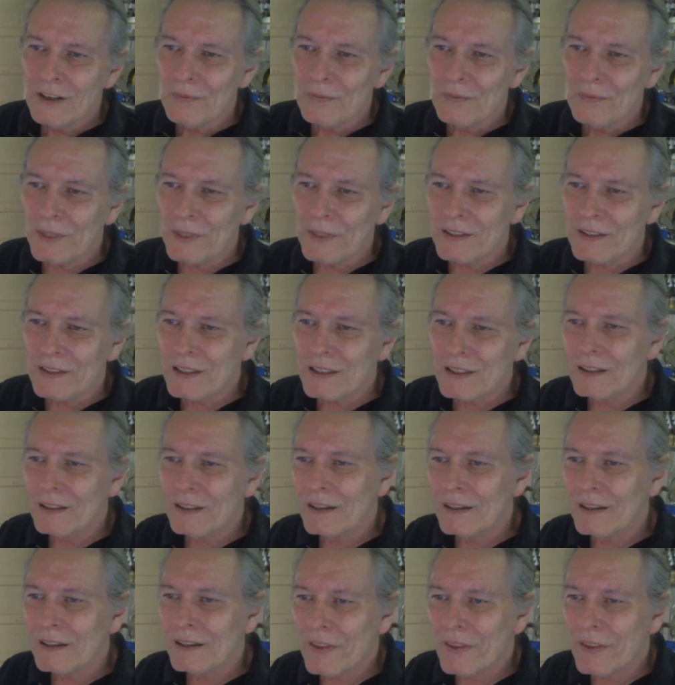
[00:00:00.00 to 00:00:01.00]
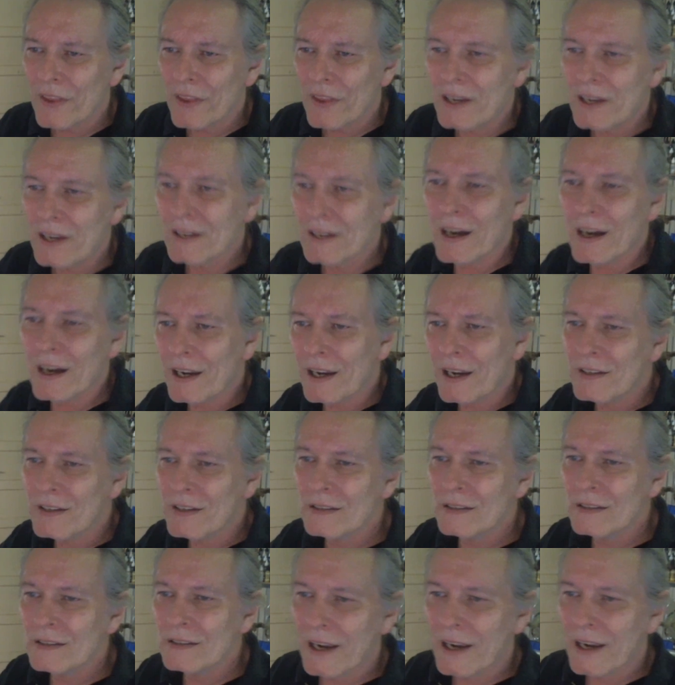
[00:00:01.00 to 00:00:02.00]
But thank God I
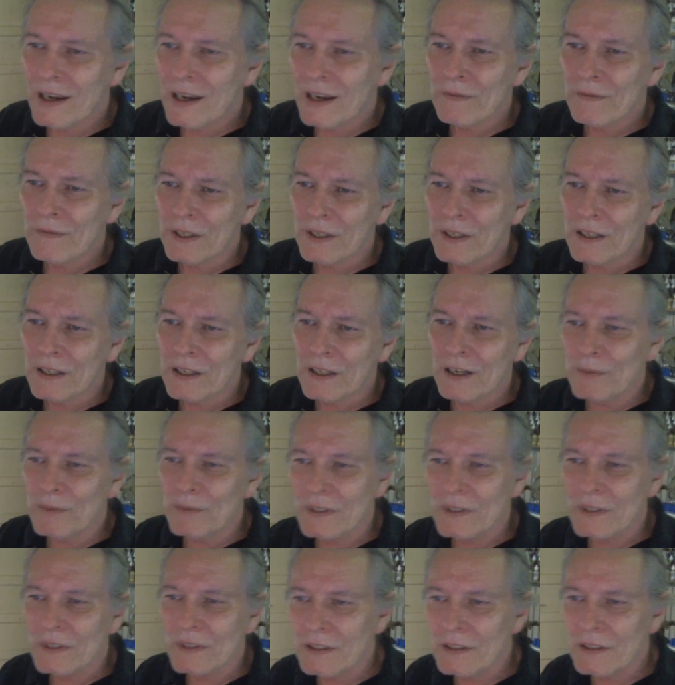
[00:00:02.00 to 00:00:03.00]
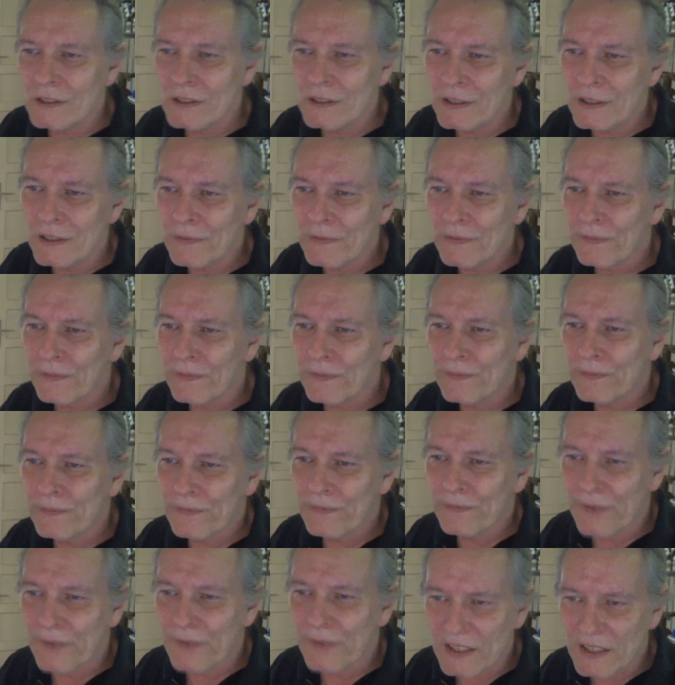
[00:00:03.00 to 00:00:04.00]
do have a couple of good
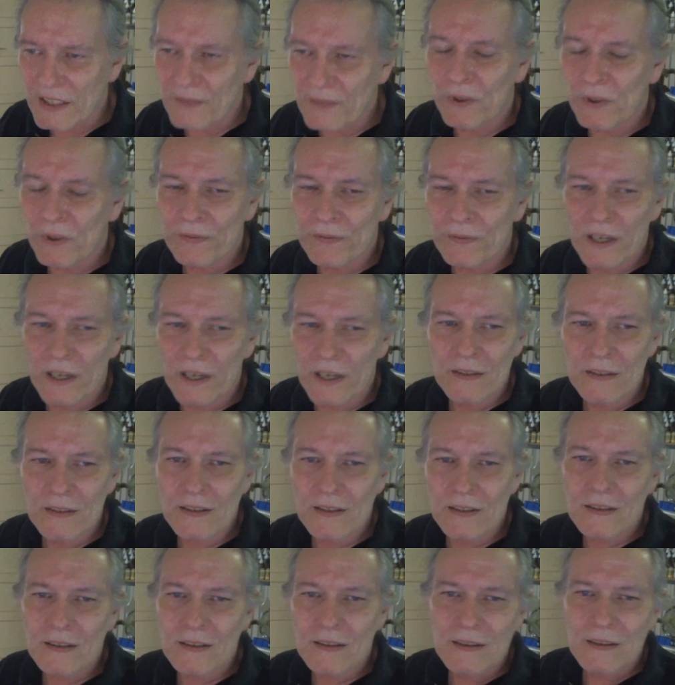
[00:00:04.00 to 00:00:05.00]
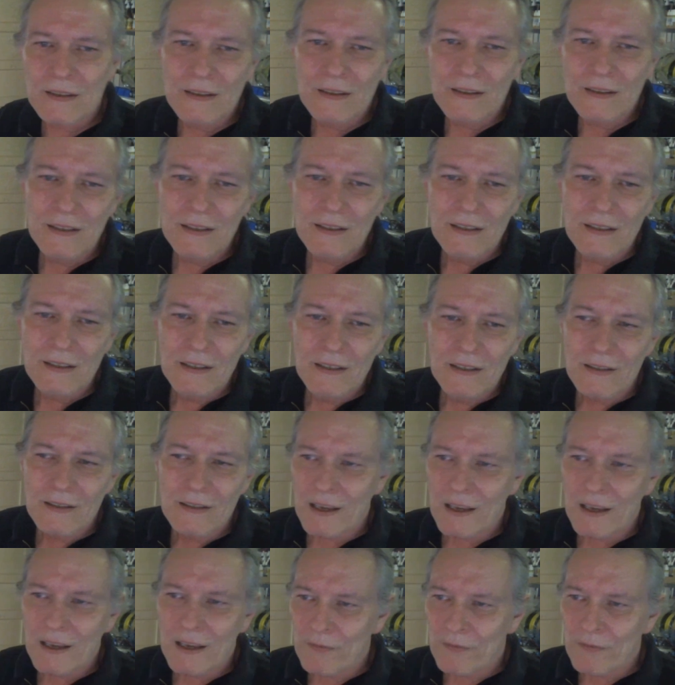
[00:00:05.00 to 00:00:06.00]
Facebook friends
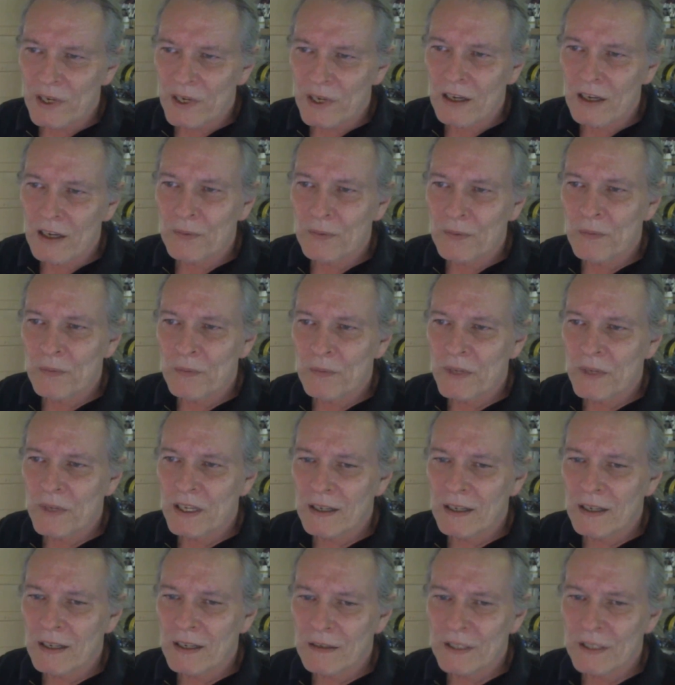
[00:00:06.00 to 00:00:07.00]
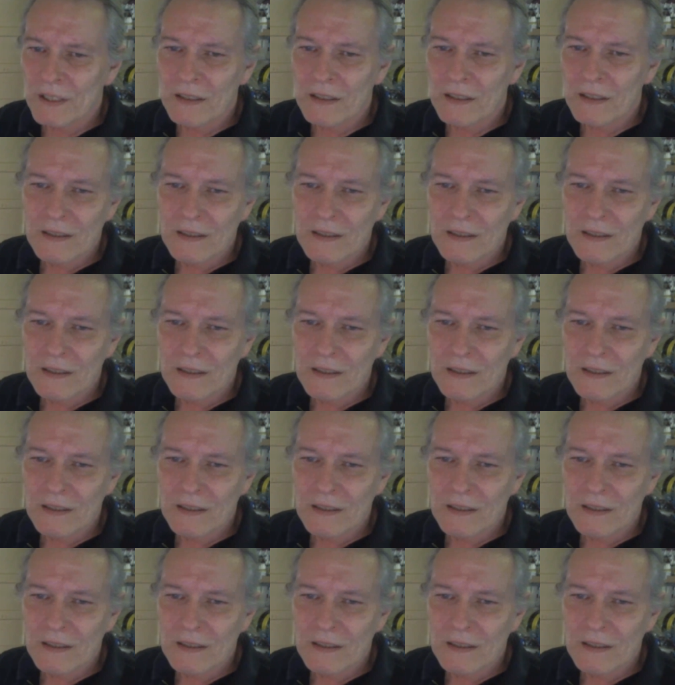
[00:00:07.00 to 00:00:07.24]
that have been helping me out.